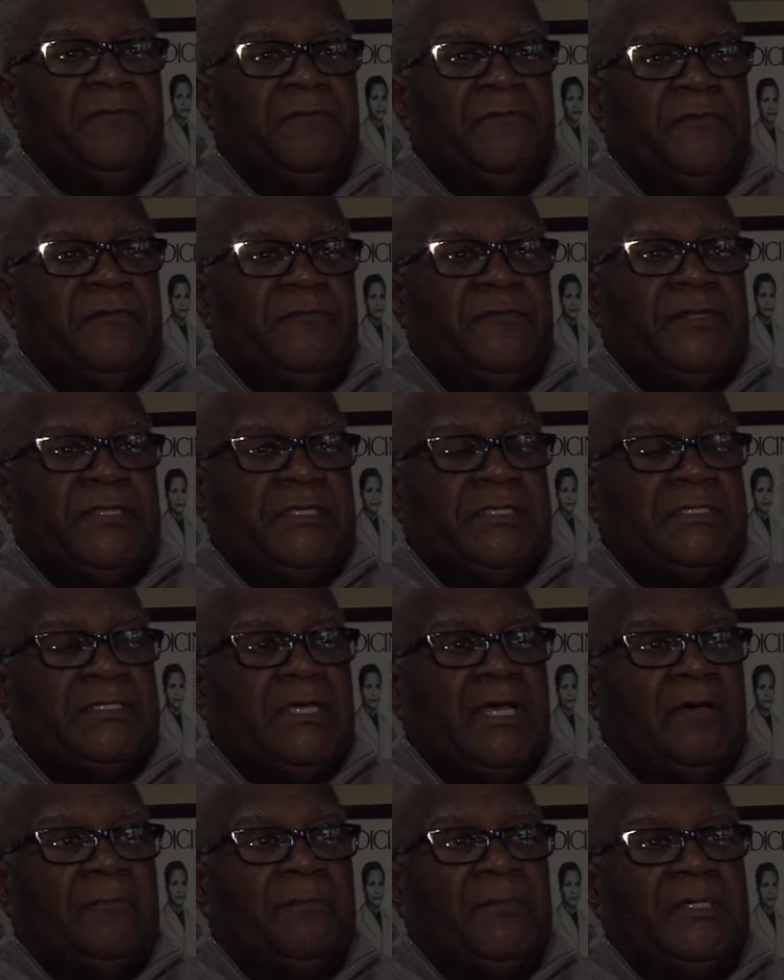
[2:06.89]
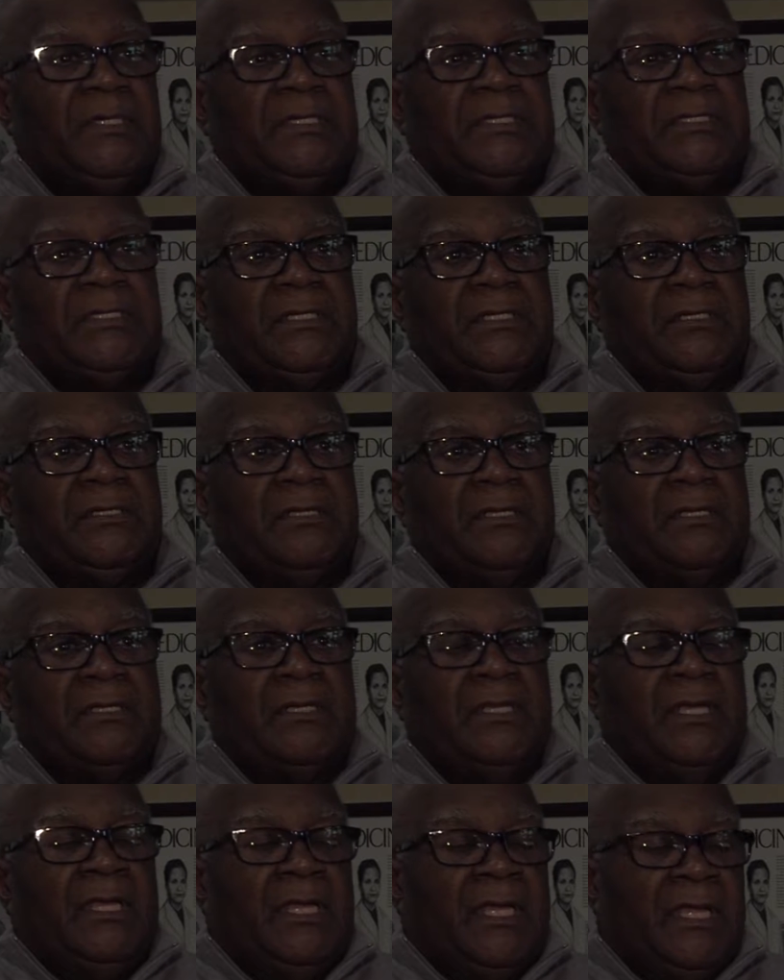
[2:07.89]
50s up until
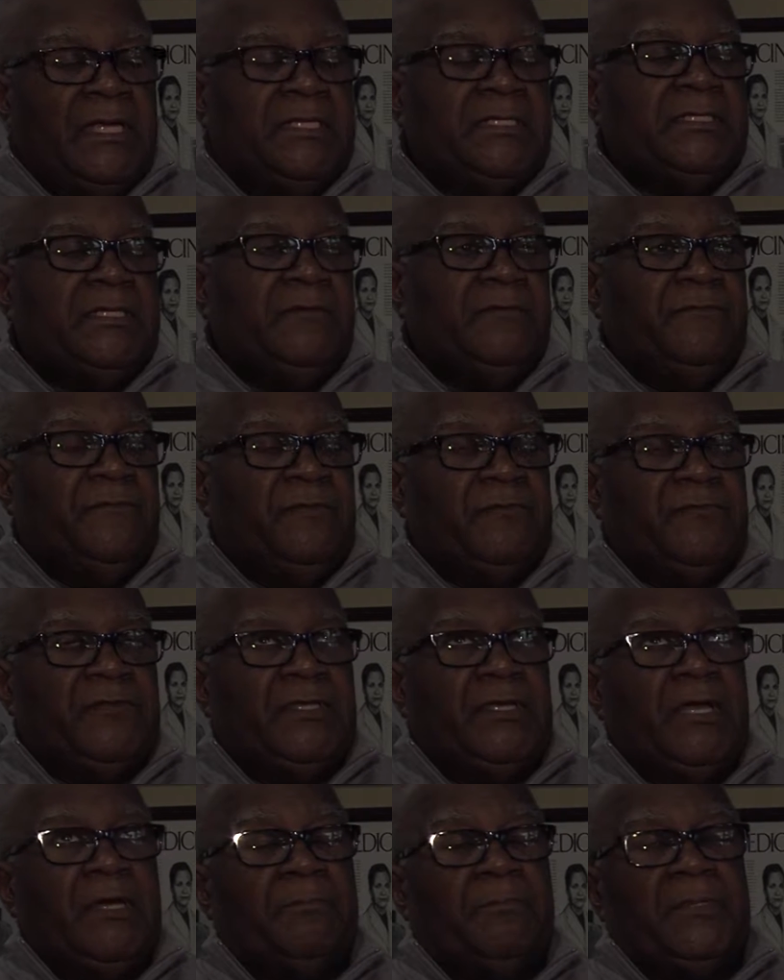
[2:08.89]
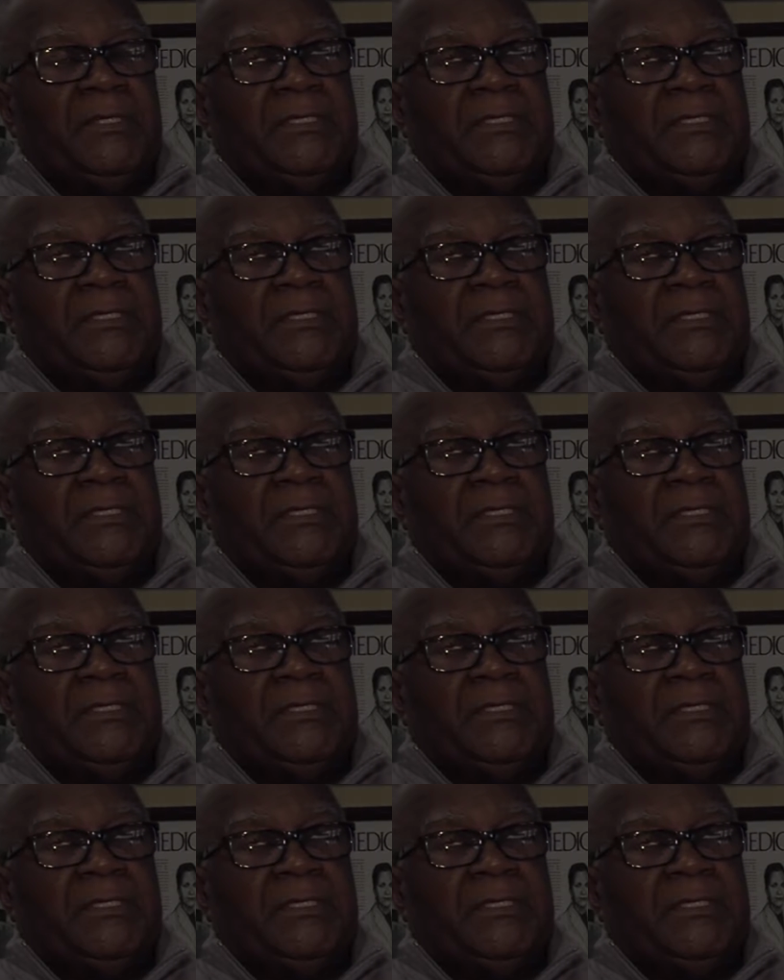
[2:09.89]
1850 up